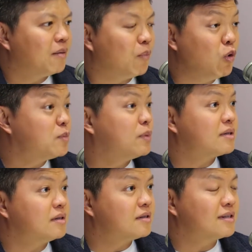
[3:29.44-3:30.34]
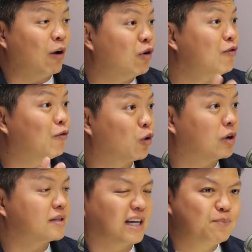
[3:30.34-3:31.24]
most businesses are only
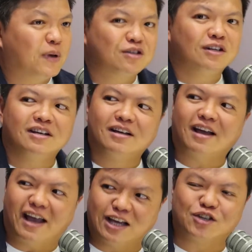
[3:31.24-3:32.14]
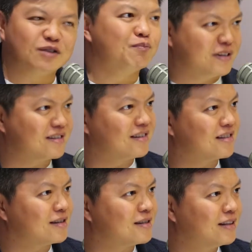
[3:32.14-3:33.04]
focused, especially Asian
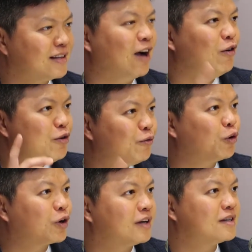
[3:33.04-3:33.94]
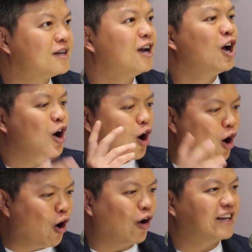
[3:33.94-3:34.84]
businesses, they are only focused
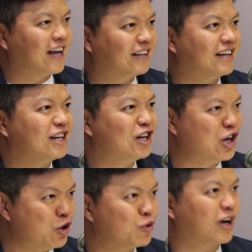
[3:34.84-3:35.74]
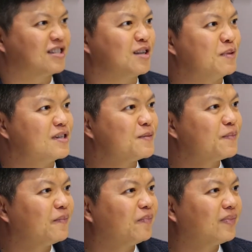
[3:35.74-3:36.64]
on getting new customers.
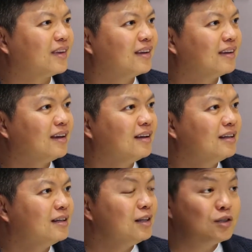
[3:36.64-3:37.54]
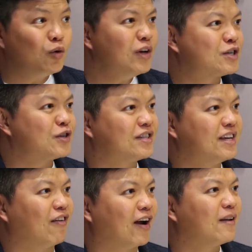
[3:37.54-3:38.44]
It's so
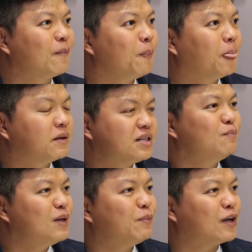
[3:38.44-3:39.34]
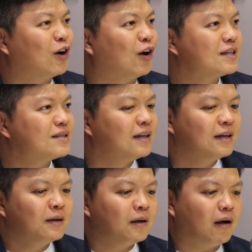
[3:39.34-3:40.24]
interesting, right? Simply because
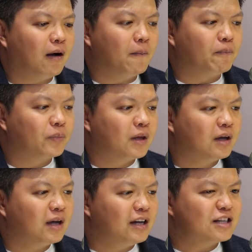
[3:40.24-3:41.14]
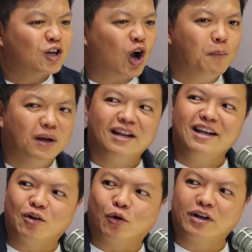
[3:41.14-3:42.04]
it is
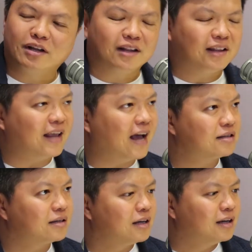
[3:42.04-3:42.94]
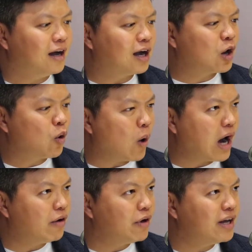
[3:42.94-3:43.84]
commonly known that
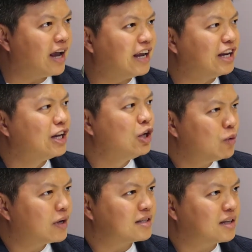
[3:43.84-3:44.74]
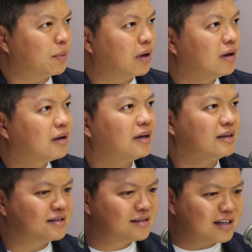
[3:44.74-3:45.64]
acquiring a new customer
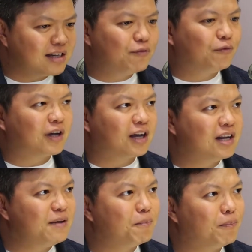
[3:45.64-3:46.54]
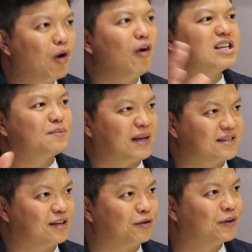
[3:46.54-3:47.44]
is significantly more
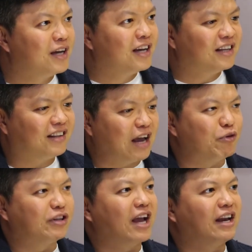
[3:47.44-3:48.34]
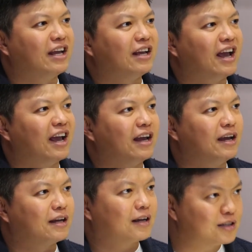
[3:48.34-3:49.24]
expensive than retaining a
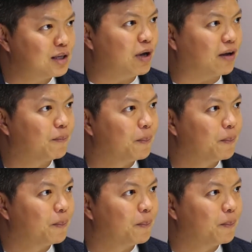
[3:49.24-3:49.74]
customer.